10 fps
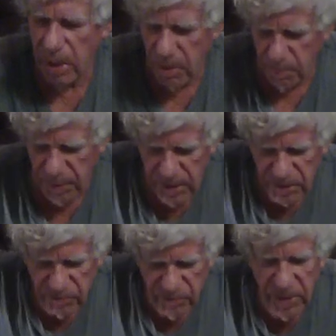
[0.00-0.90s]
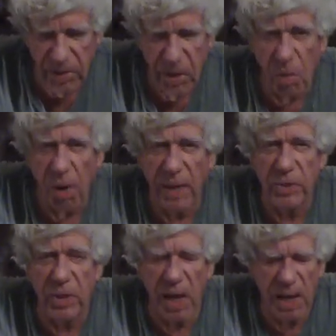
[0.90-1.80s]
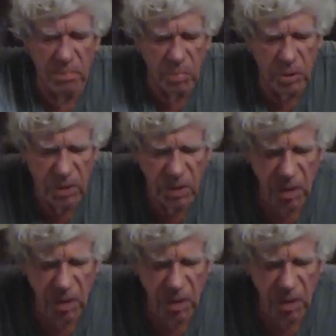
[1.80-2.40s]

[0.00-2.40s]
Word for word: another piece of video I shot, but